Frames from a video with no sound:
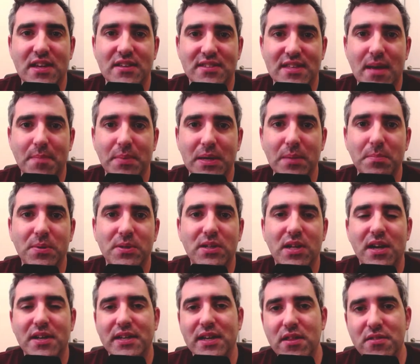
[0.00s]
is that
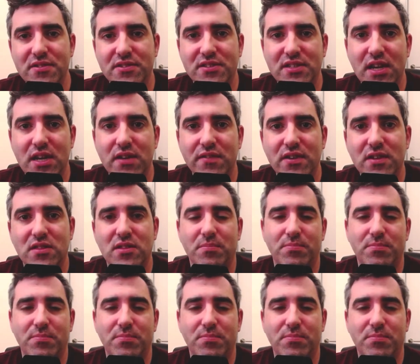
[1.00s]
people on either side of it,